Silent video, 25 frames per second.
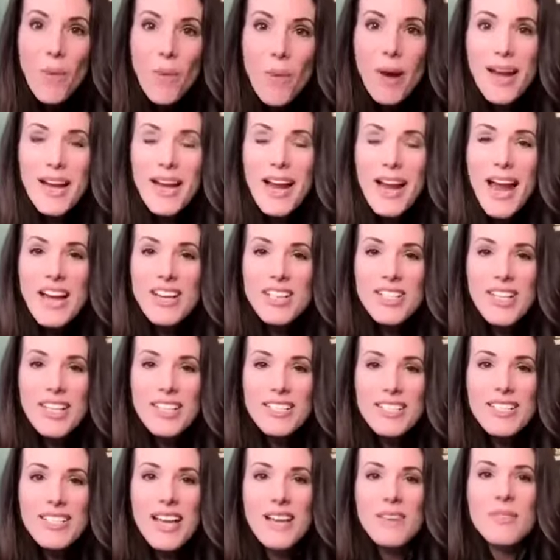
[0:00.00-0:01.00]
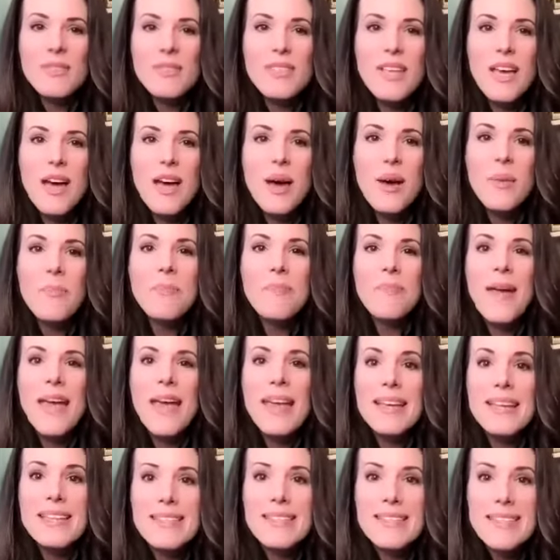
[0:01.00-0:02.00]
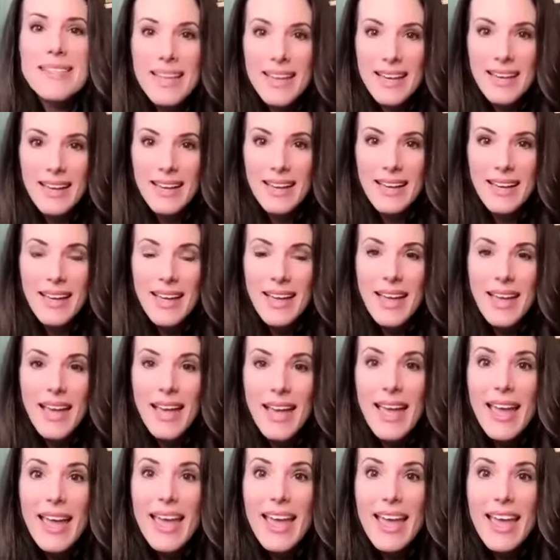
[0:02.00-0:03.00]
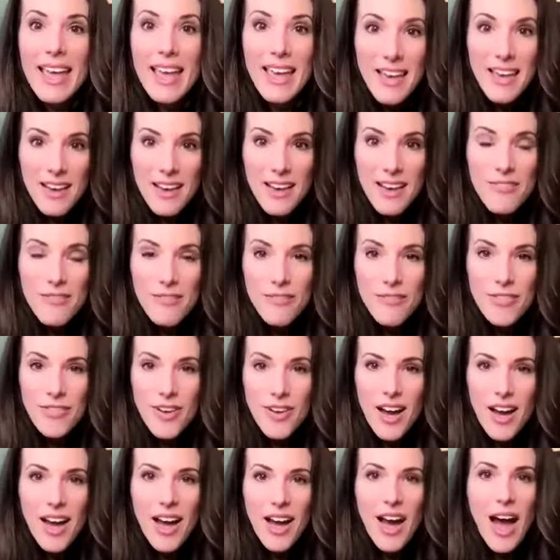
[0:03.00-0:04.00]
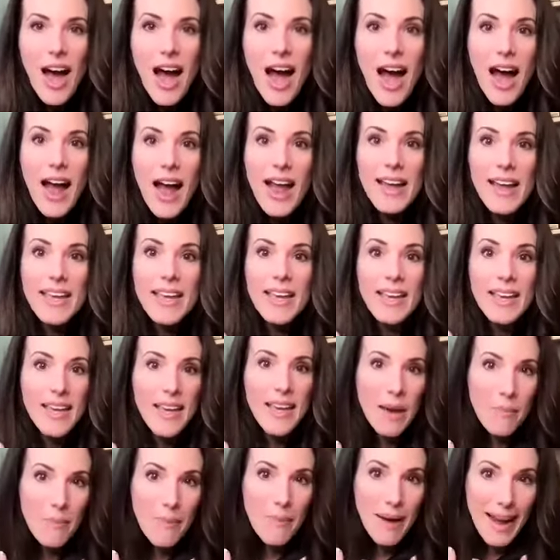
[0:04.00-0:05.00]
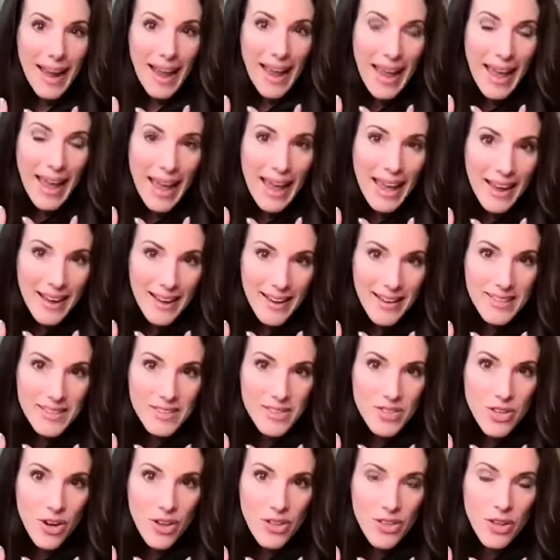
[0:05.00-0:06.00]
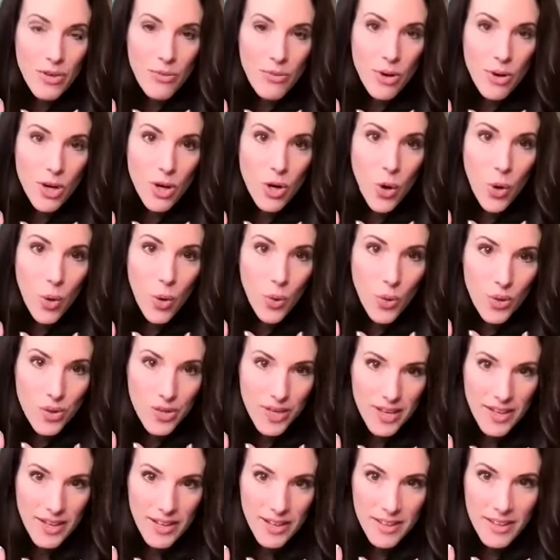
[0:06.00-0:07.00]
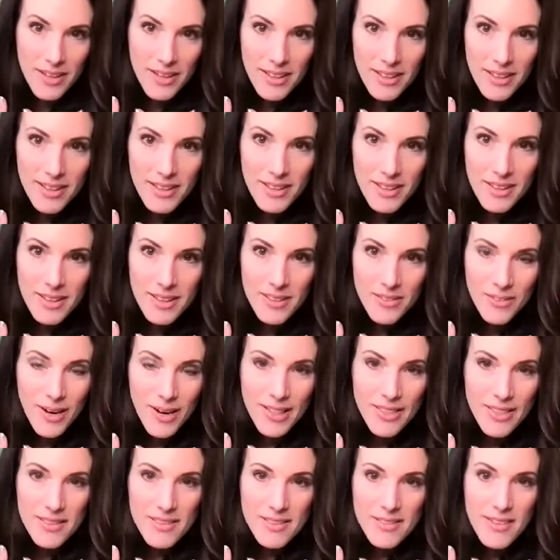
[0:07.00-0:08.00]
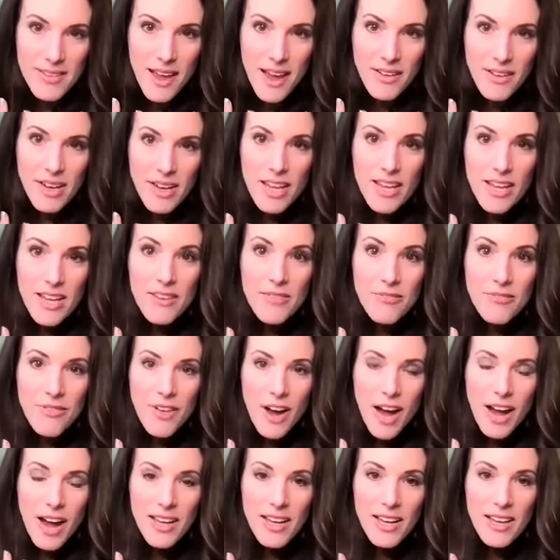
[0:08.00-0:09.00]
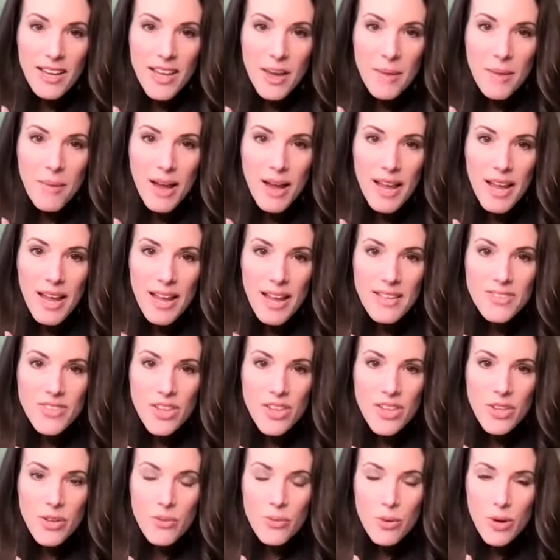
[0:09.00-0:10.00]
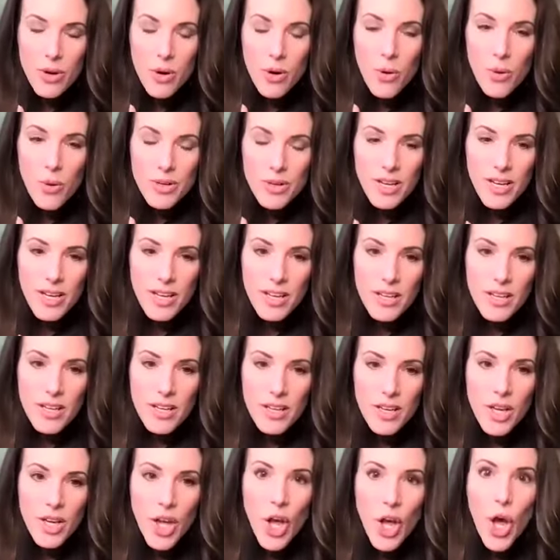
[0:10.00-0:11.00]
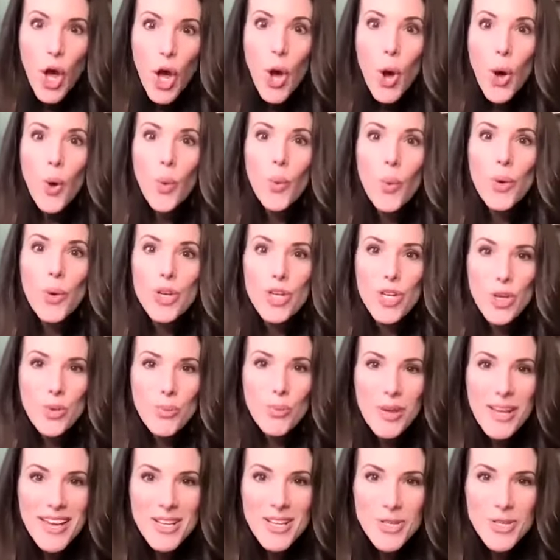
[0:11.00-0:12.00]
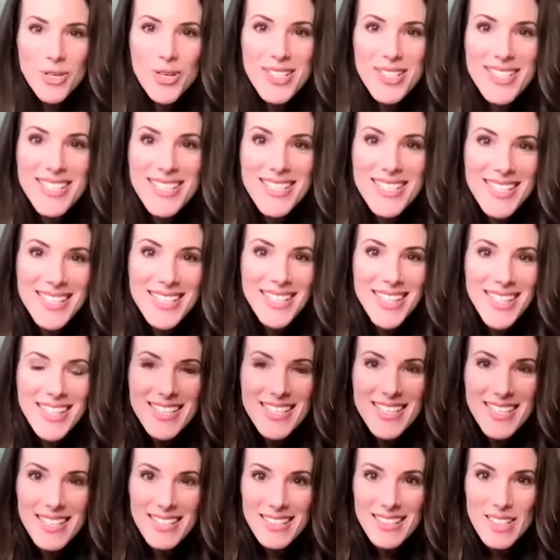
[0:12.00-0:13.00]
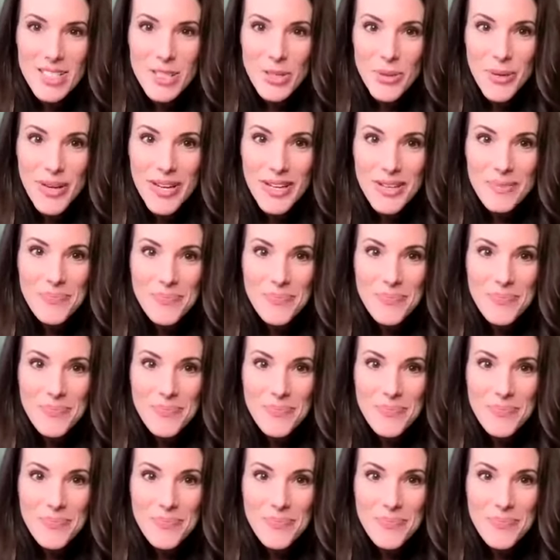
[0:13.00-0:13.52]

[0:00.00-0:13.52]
my gosh, that sounds amazing. If I can get my hands on the recording, write this down. If I can get my hands on the recording, would you be interested to listen to it?